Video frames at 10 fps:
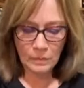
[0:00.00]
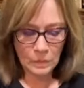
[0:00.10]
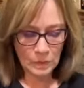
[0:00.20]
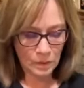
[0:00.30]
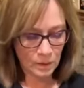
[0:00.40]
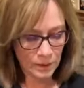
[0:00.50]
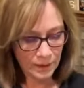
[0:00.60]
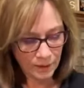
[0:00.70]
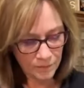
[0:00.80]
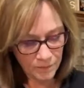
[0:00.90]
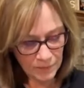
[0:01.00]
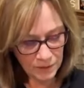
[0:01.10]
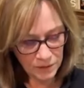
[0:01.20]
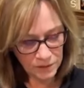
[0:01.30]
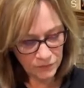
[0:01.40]
Okay,
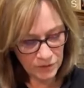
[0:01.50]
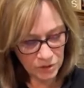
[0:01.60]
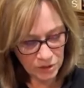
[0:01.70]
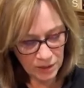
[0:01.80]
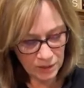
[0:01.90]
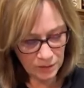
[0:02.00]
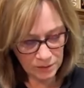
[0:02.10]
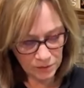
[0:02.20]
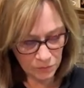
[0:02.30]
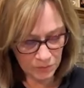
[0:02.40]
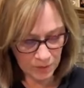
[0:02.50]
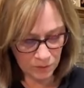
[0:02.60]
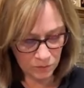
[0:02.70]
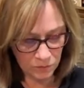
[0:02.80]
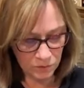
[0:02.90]
I'm just finish getting this
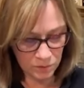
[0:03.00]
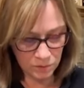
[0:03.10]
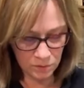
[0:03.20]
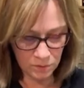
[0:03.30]
around.